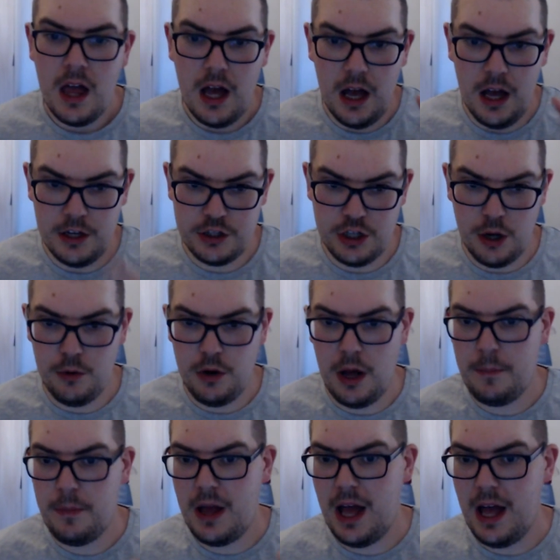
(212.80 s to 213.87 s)
uh, showed
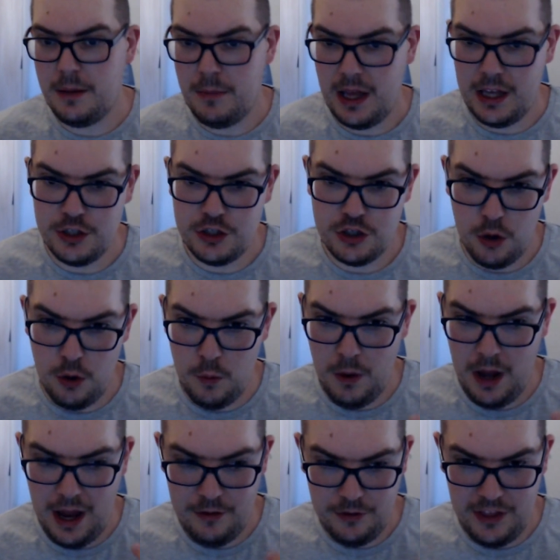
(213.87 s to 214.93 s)
up and making sure
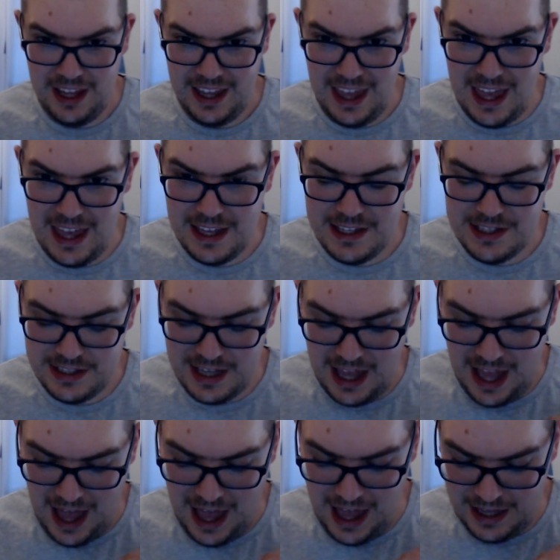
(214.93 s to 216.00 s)
where everything is
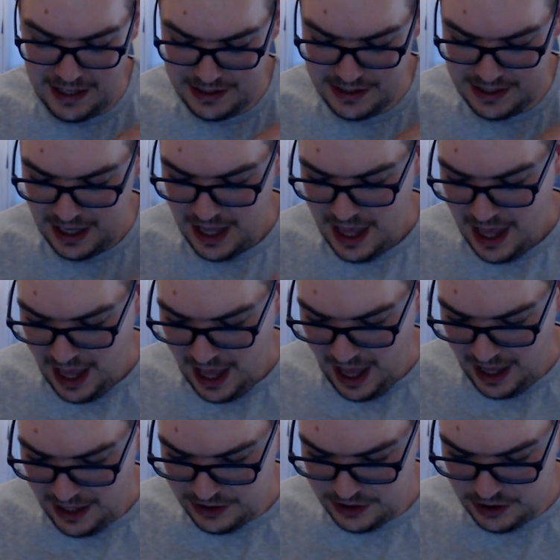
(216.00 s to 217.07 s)
and
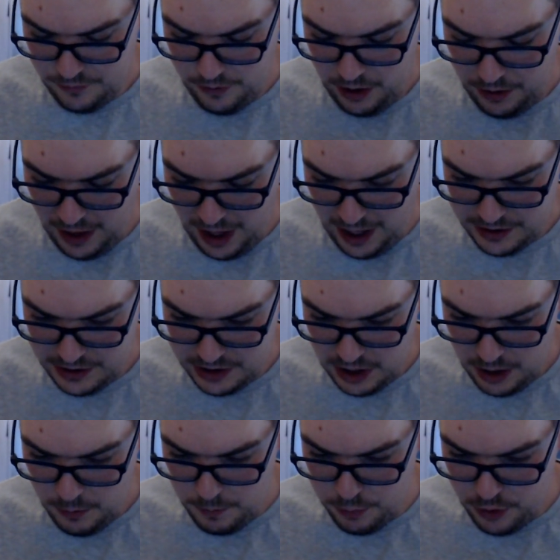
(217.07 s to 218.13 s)
and stuff like that
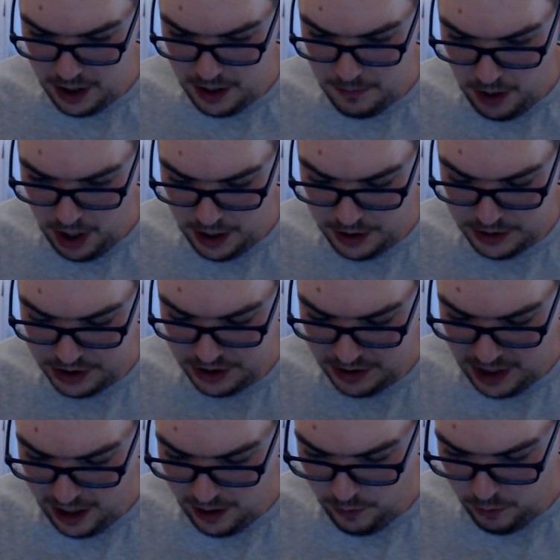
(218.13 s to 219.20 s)
so pretty much
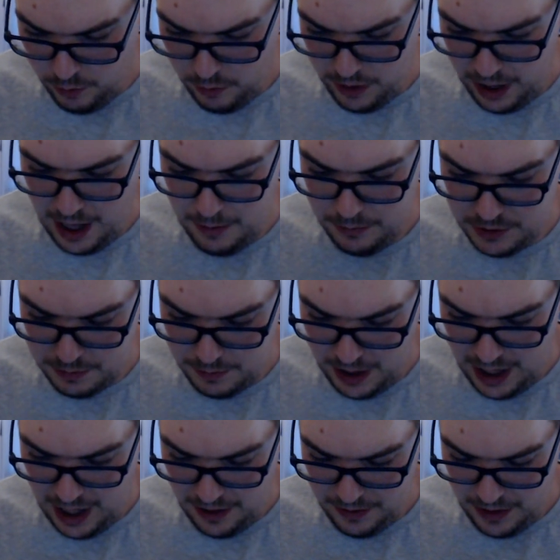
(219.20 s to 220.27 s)
they all came to
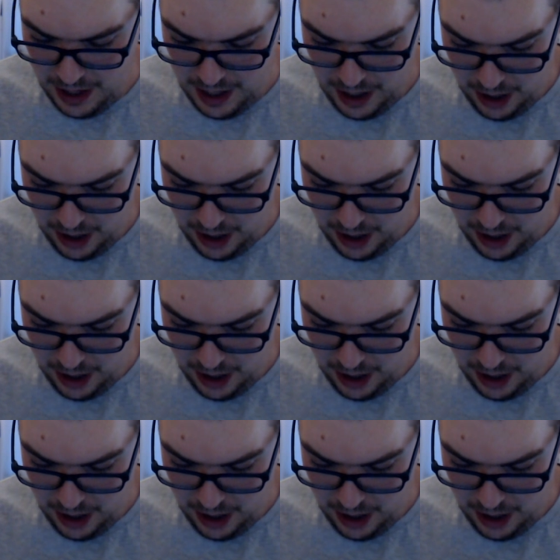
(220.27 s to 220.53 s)
be and they